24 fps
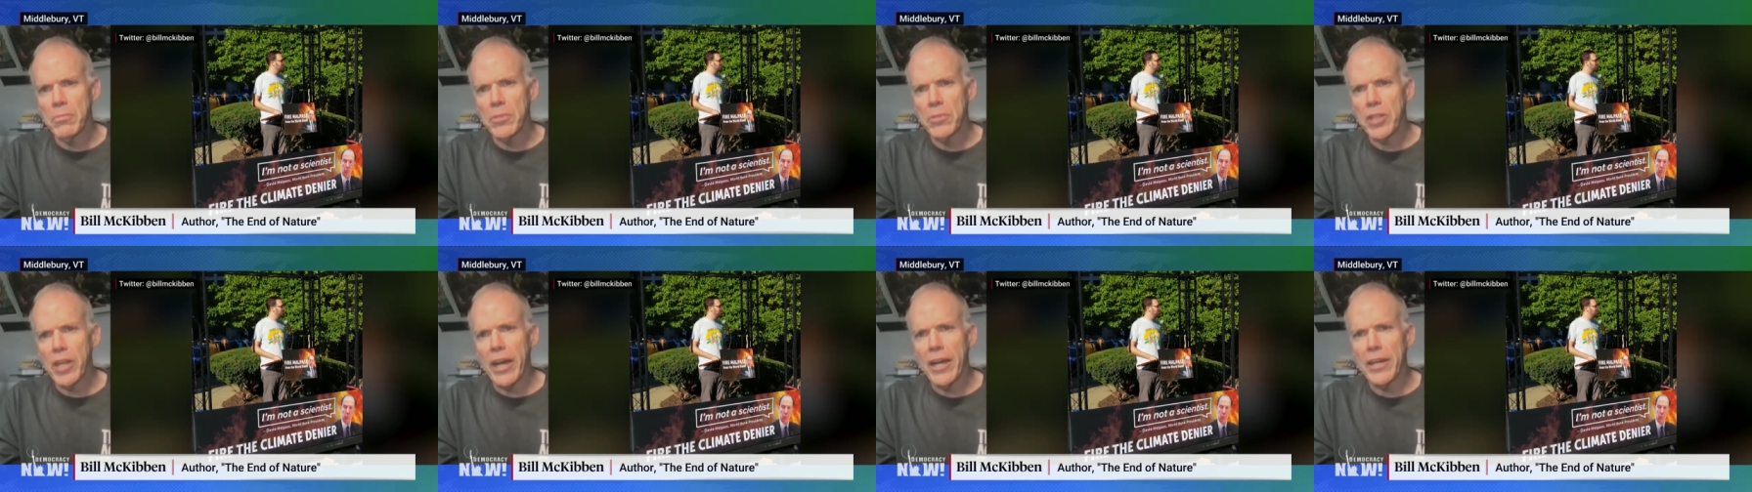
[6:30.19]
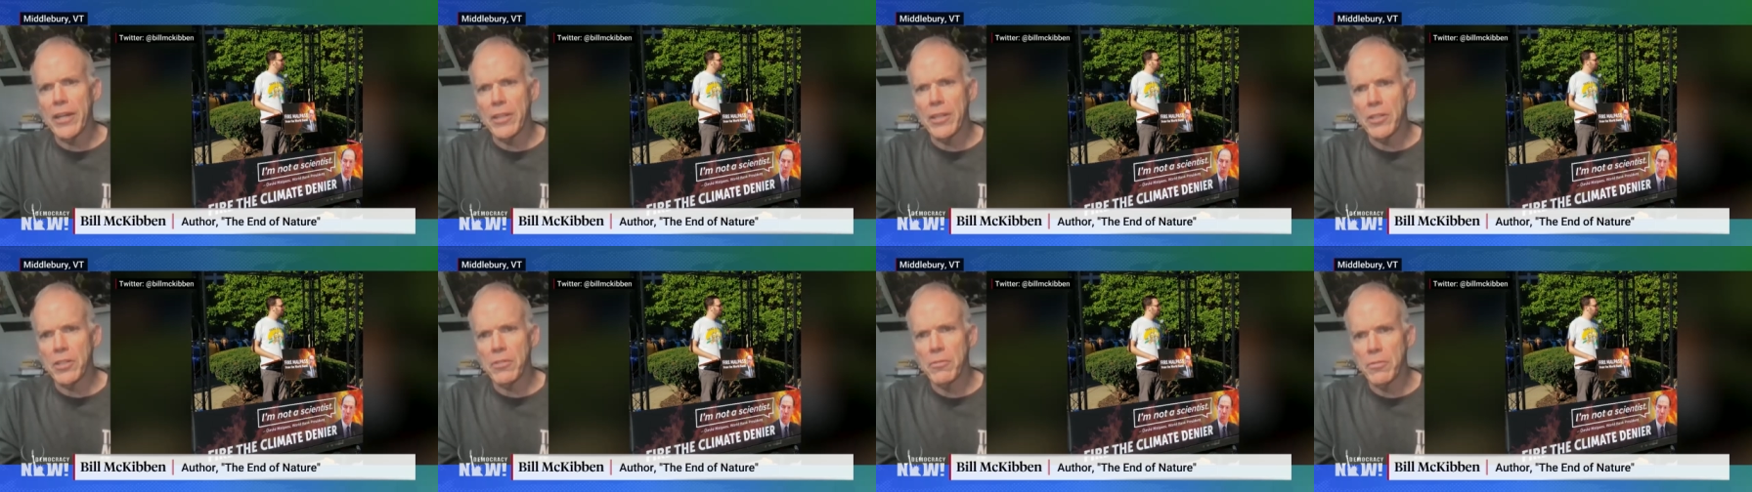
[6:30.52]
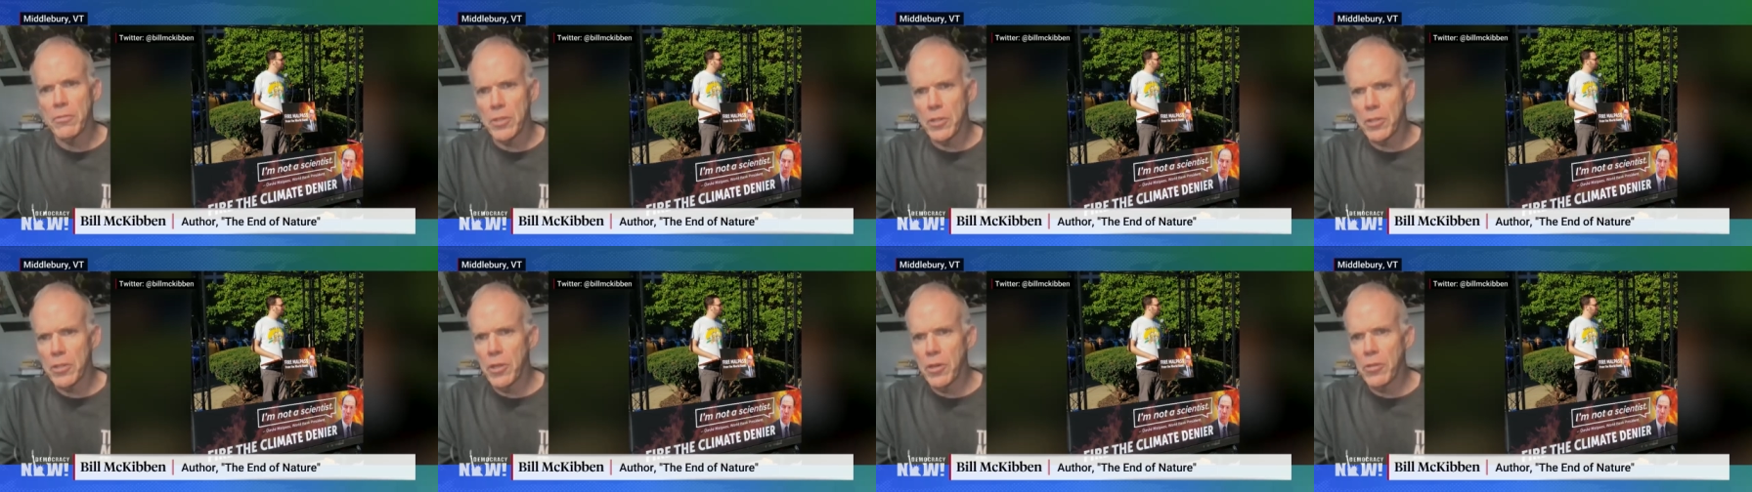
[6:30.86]
science,
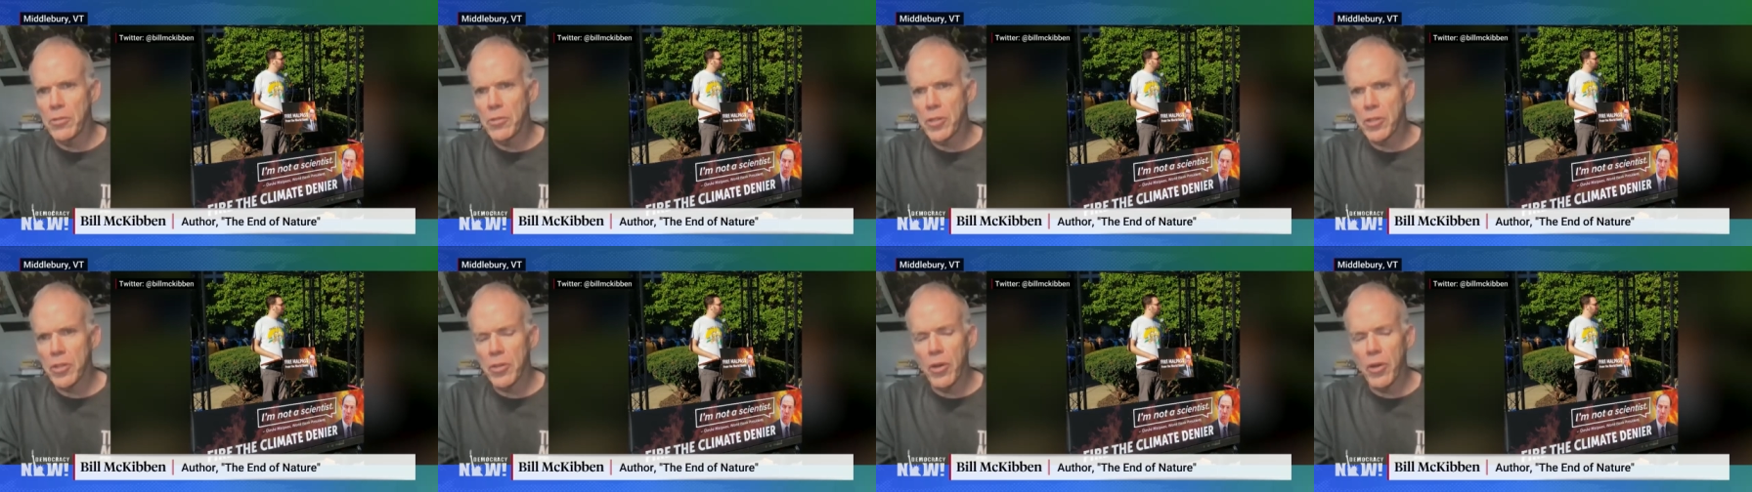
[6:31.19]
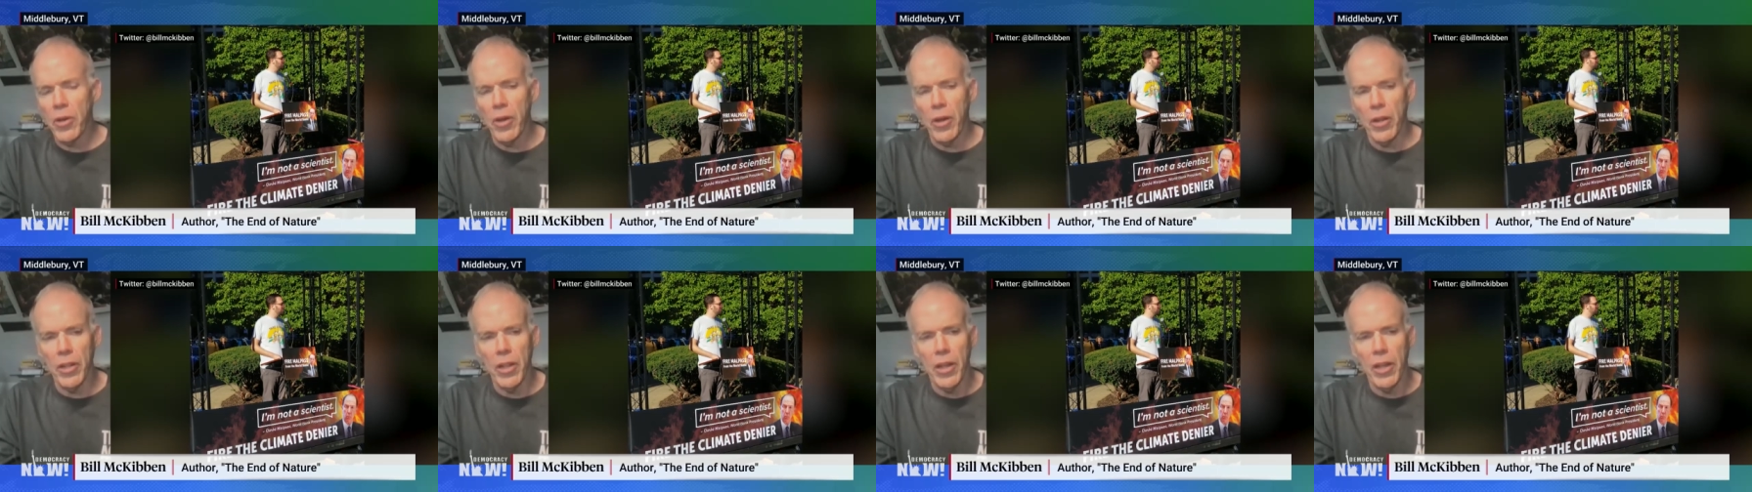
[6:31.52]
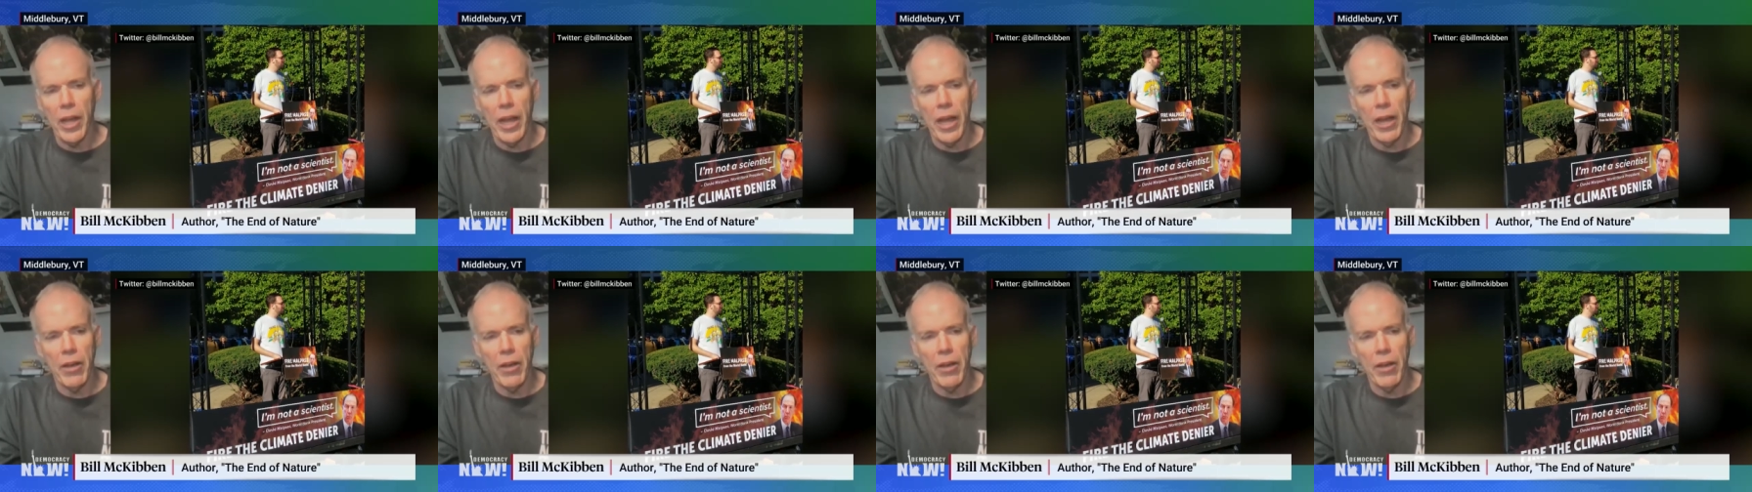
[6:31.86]
footnotes and all,